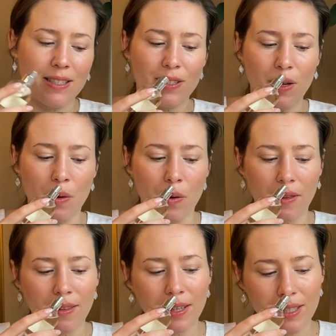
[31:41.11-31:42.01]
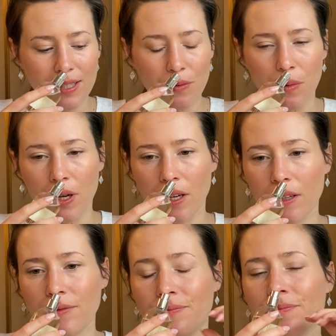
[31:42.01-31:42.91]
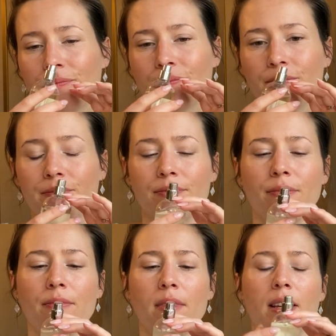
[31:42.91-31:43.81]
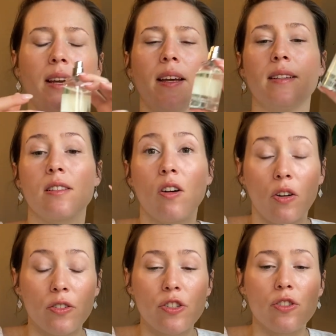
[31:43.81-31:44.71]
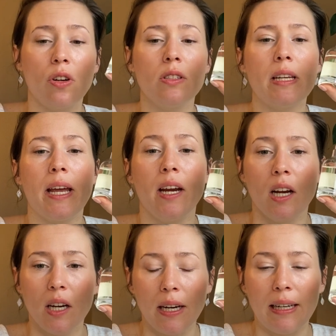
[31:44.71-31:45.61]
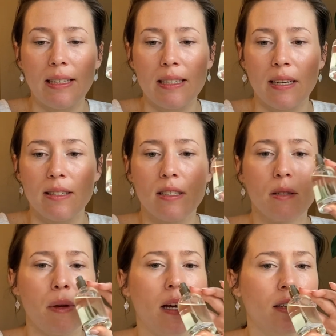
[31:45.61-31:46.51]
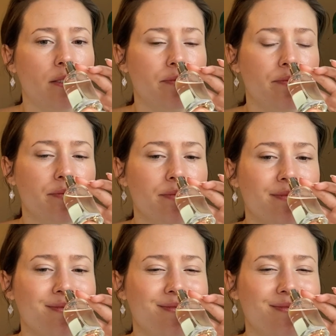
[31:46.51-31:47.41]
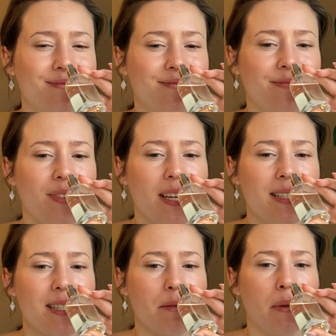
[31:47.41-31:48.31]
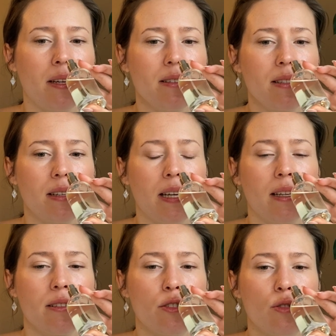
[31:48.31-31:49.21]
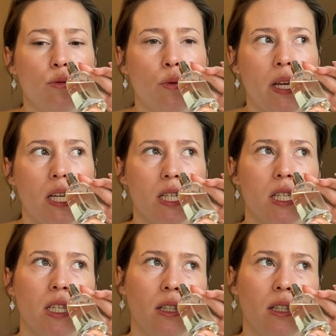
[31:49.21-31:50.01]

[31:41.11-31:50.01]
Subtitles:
So this one, it's called Salt Air, and it does smell, it smells like sweet